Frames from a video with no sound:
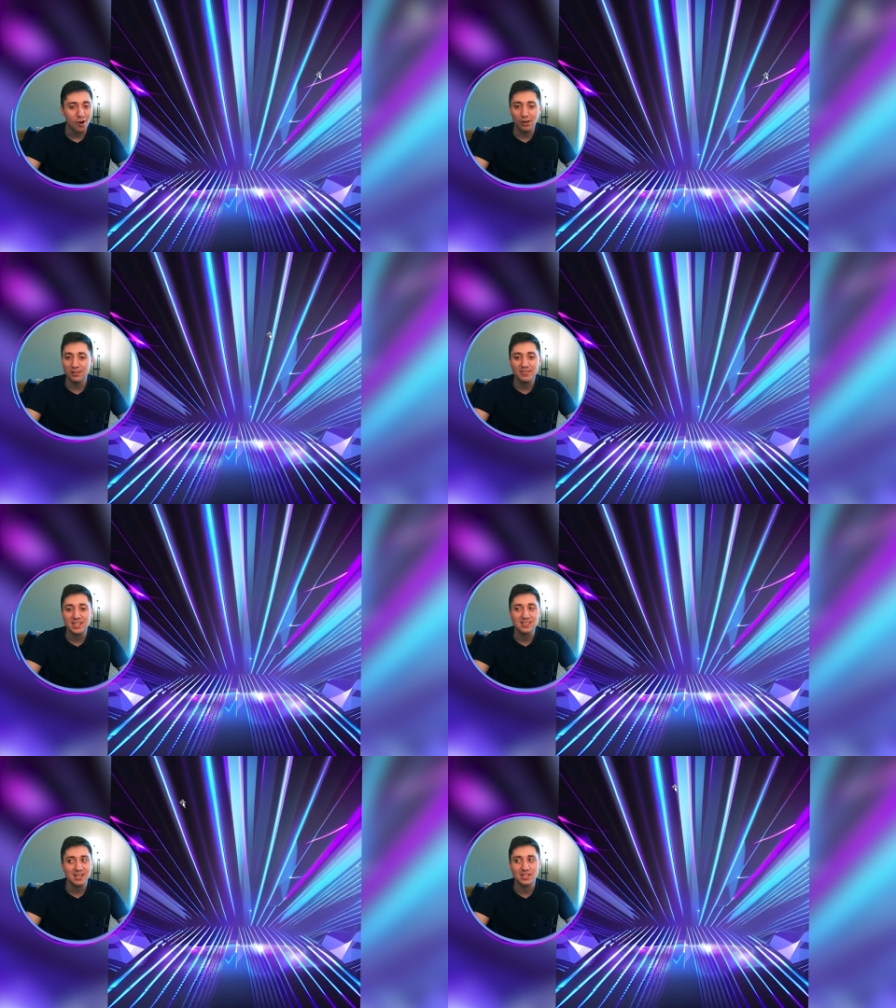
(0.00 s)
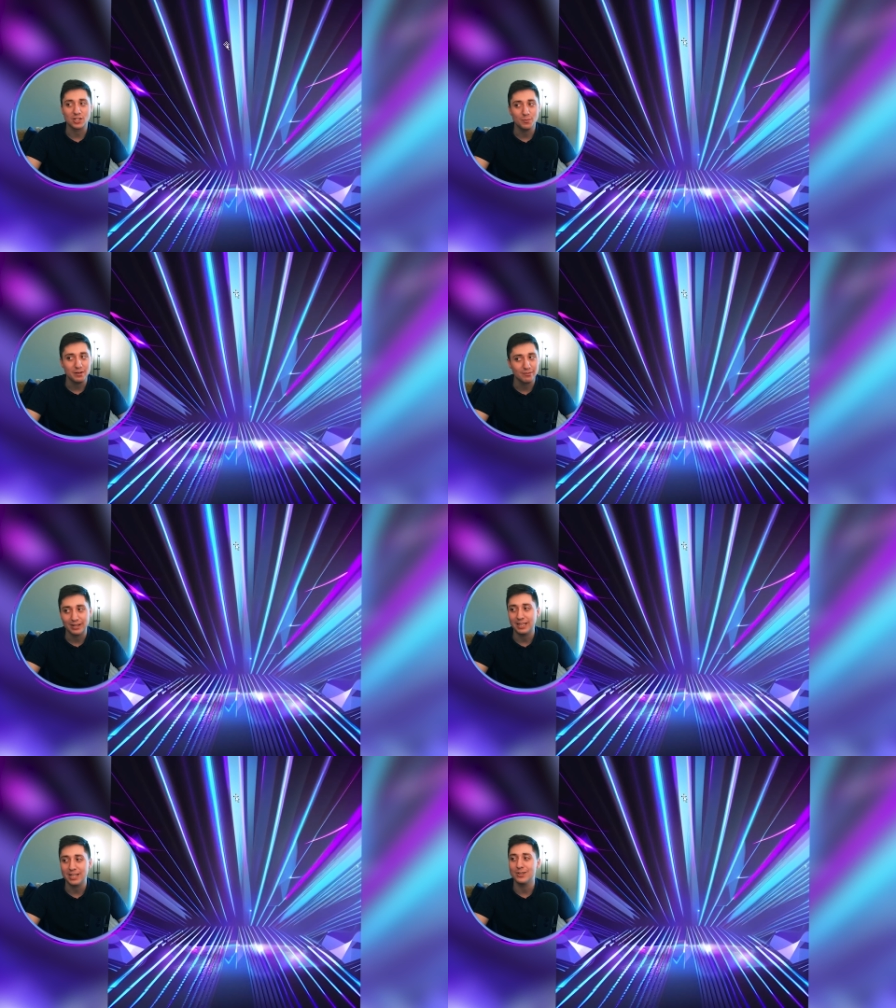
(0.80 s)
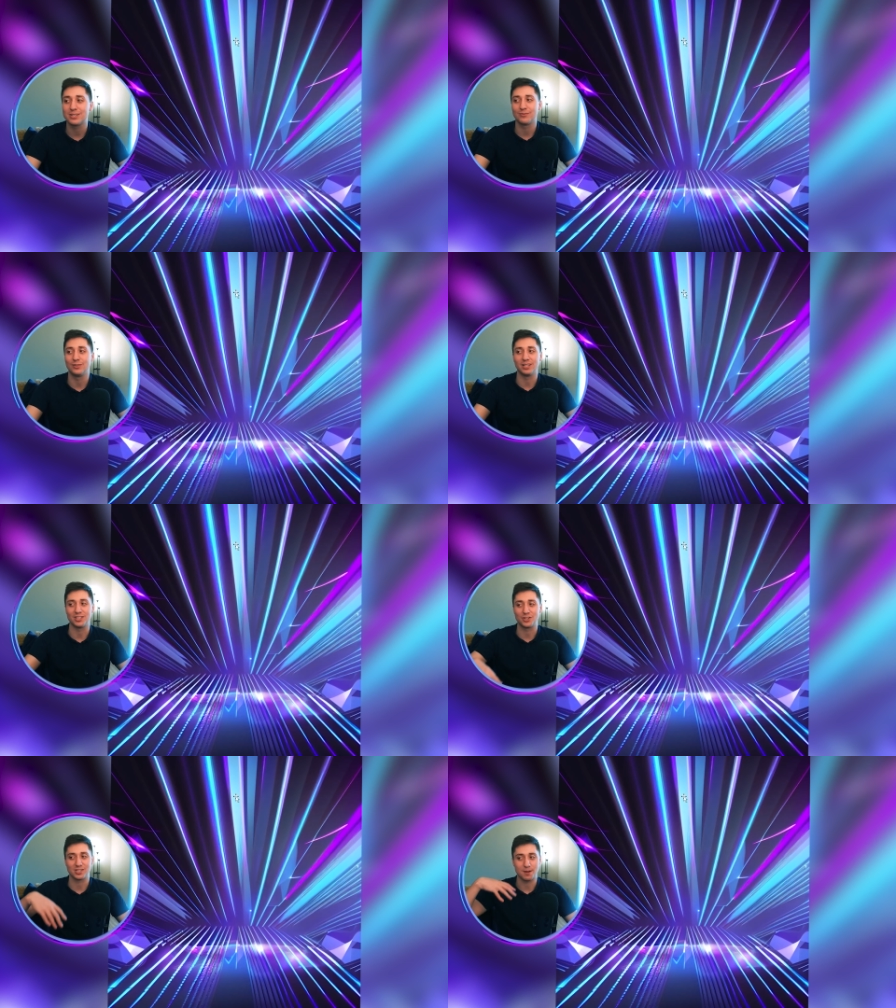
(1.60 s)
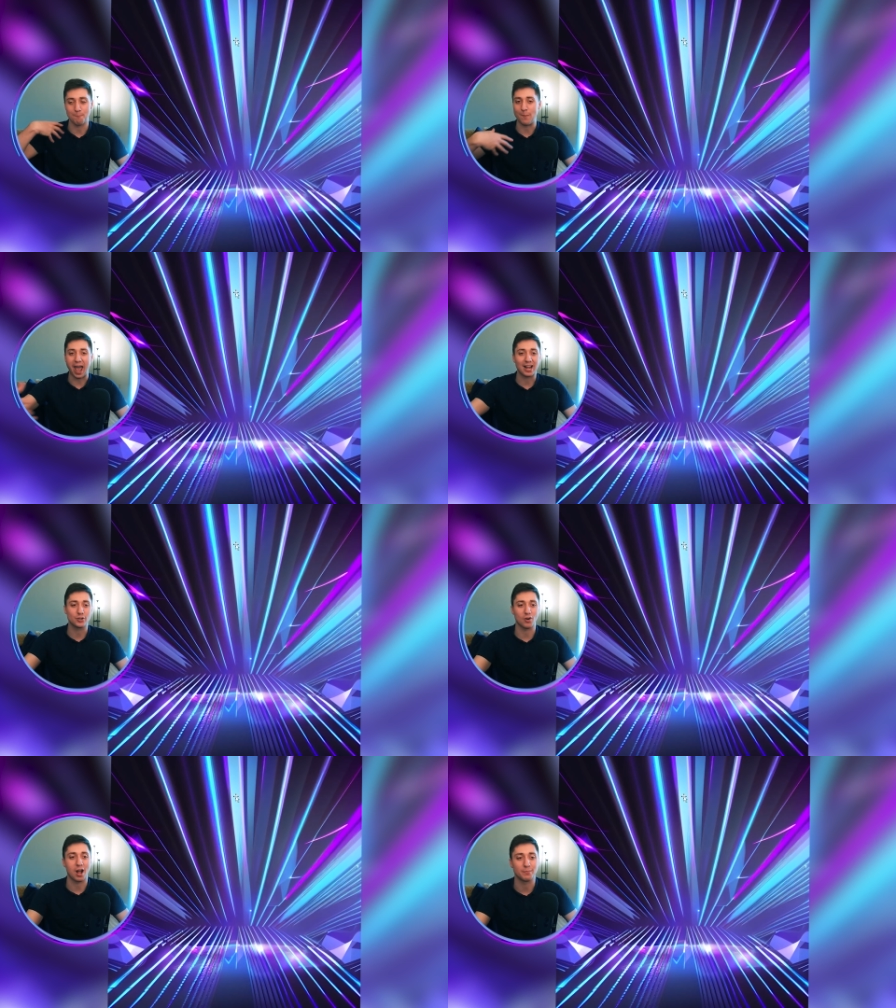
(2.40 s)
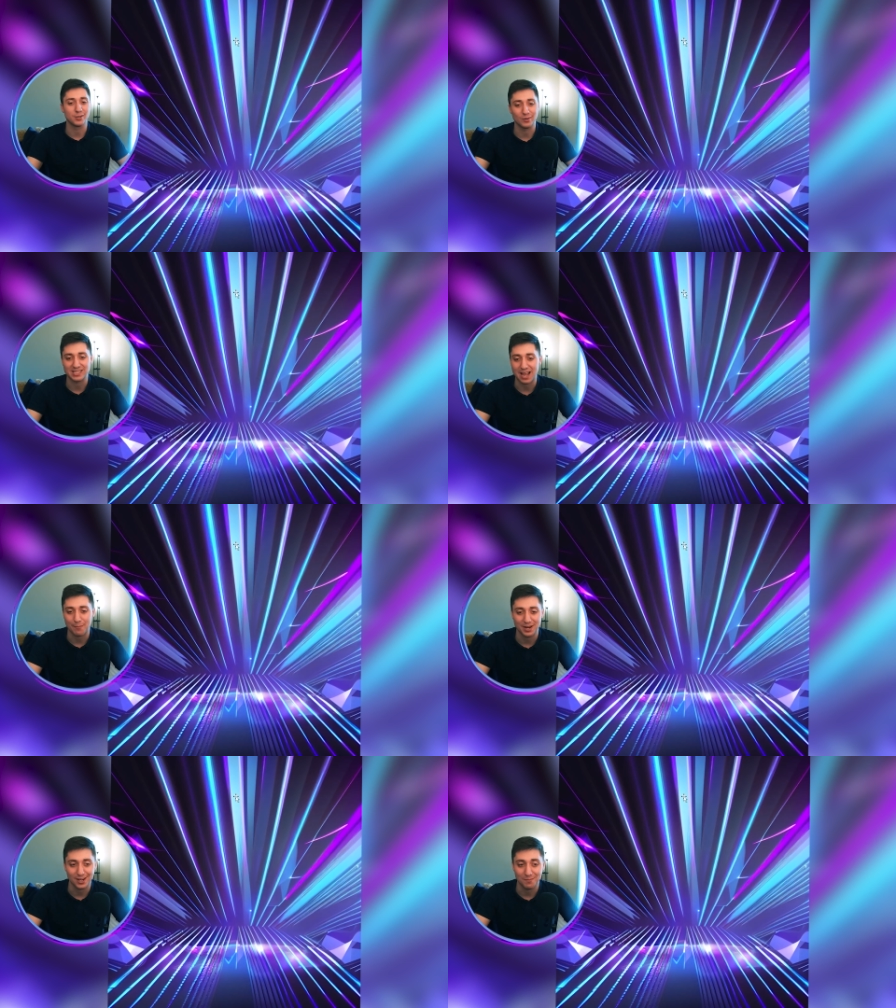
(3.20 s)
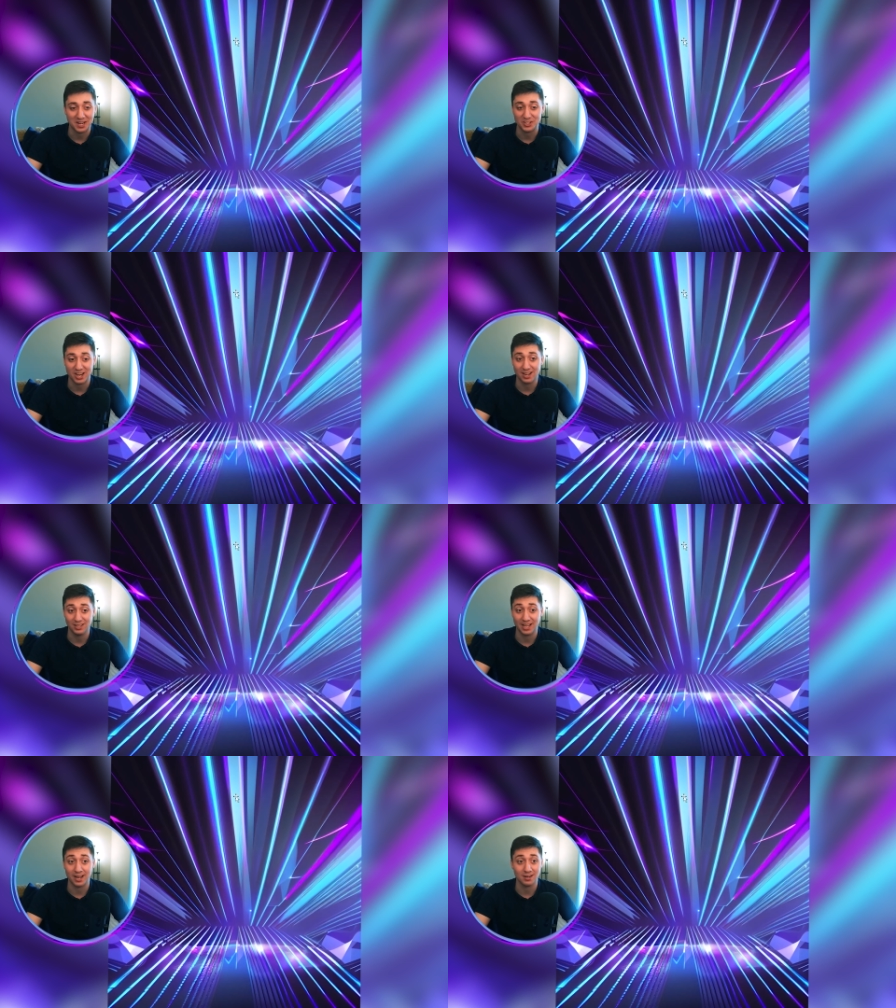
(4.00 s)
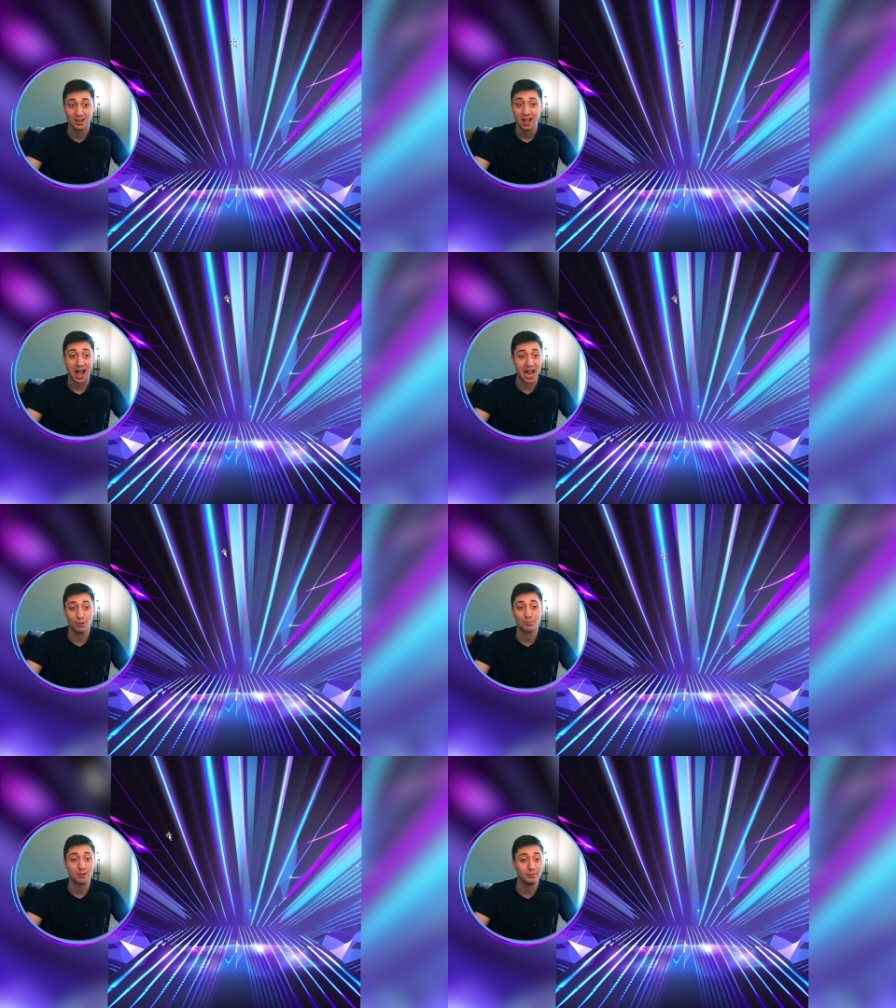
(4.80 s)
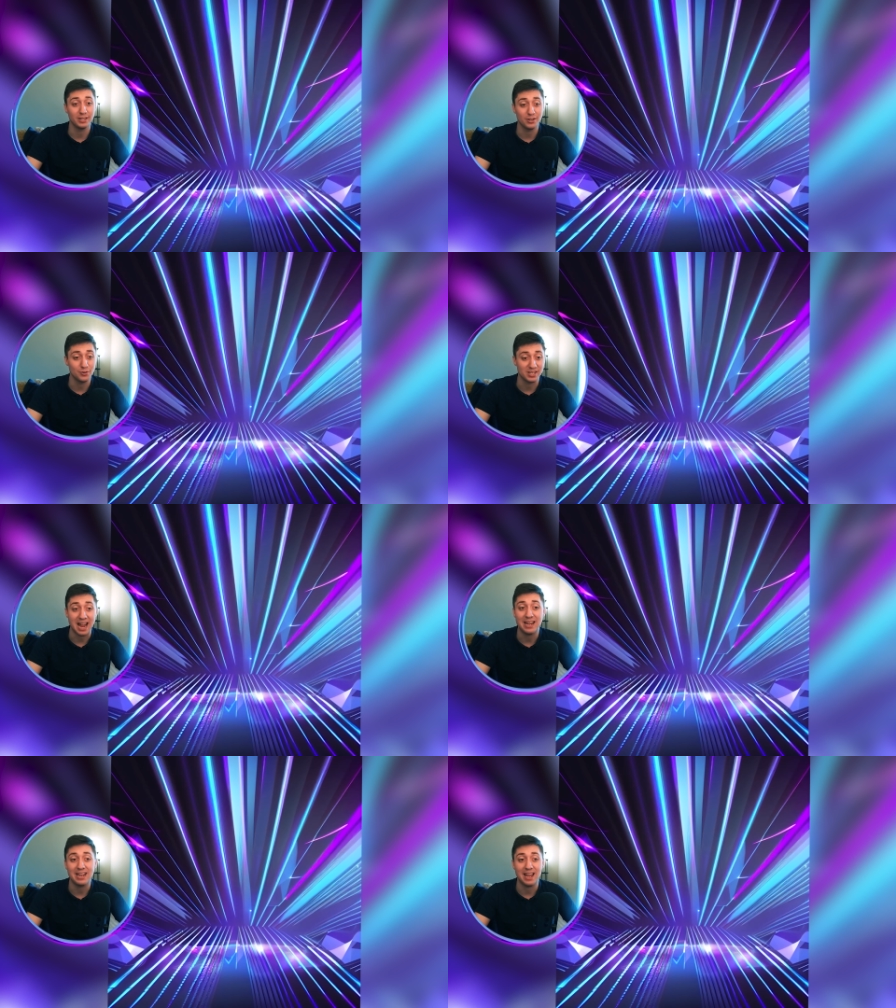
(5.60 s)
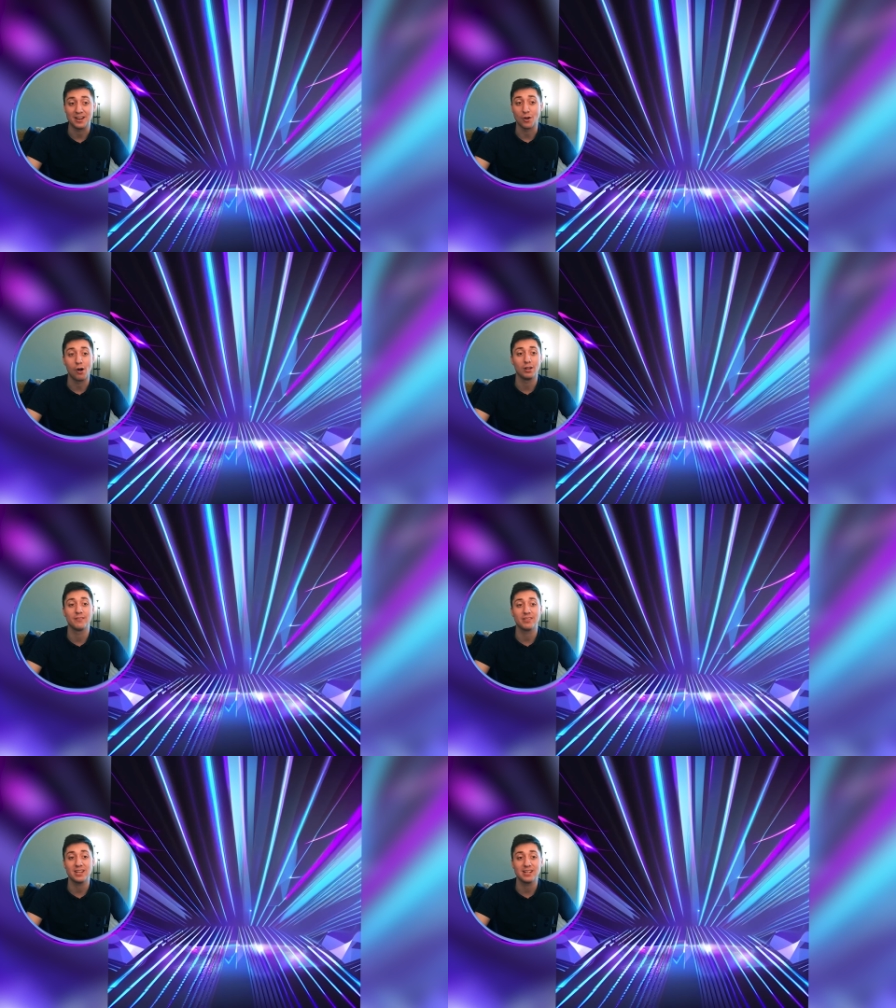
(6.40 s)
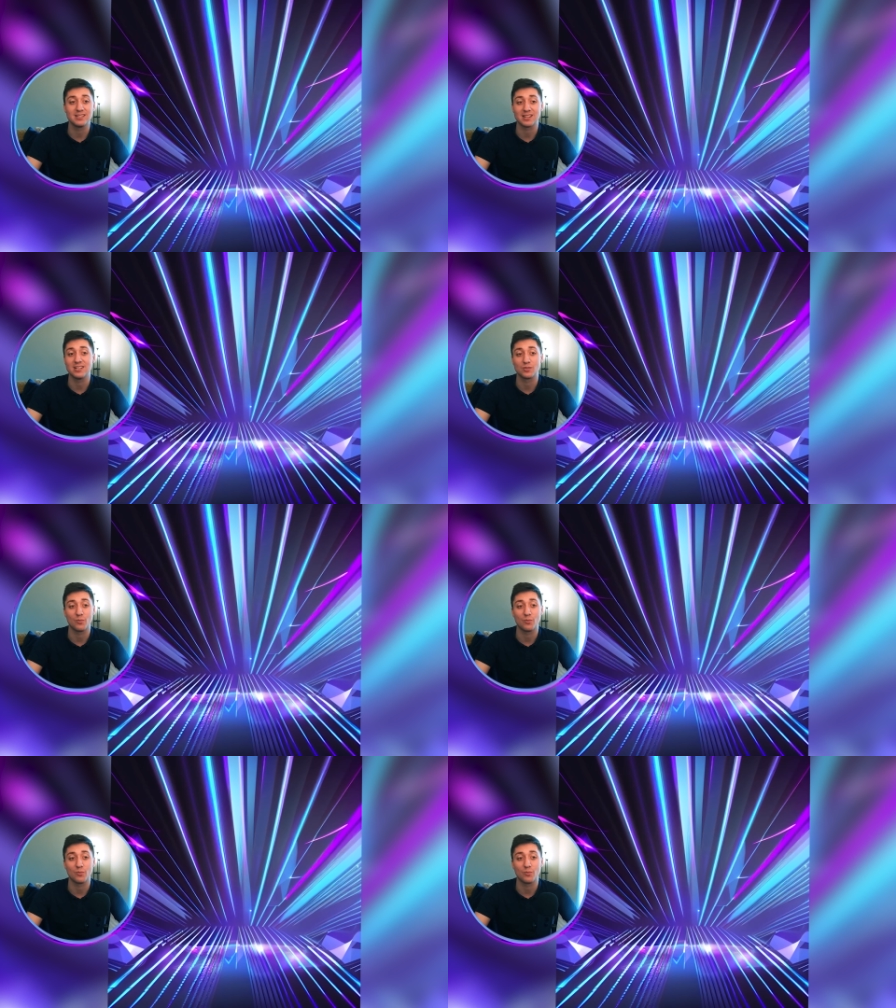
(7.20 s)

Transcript: all of these things could be really useful as just a backdrop to what's happening on my channel. And I will probably use any and all of these, as